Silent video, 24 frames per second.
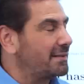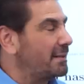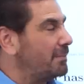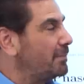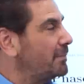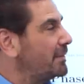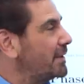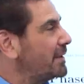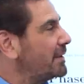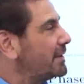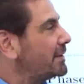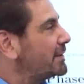
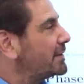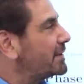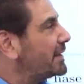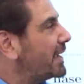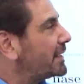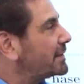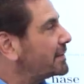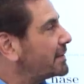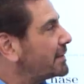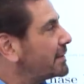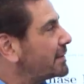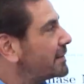
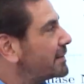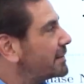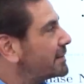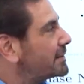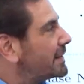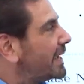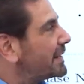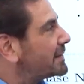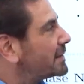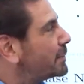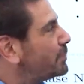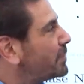
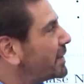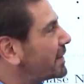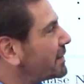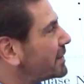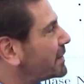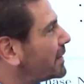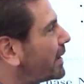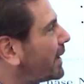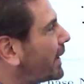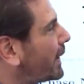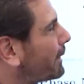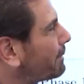the
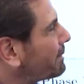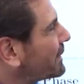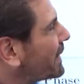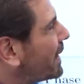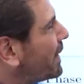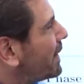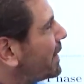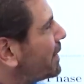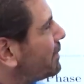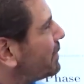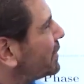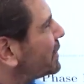bare die.
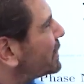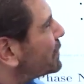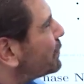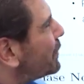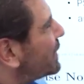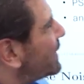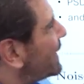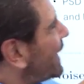But look what